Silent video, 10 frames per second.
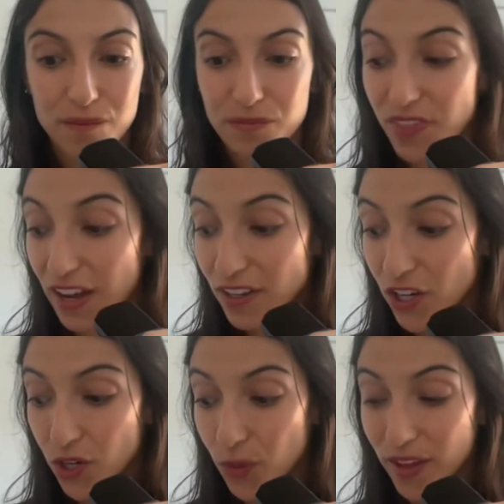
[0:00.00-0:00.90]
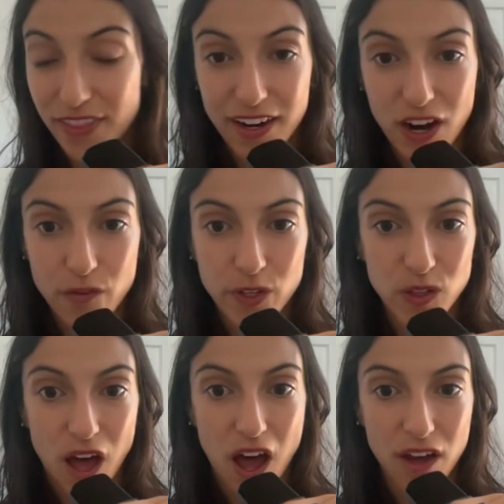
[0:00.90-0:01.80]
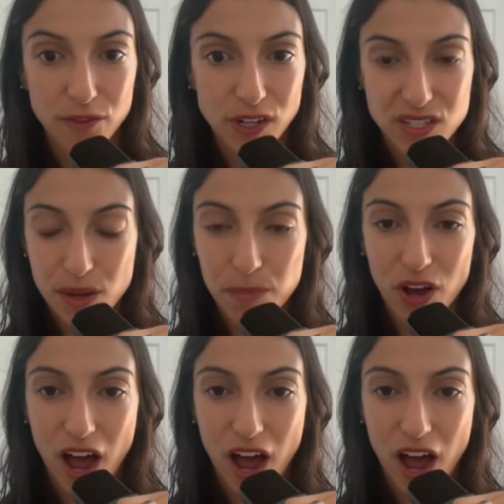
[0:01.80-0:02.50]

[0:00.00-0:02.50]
thank you. And that covered a lot. For example,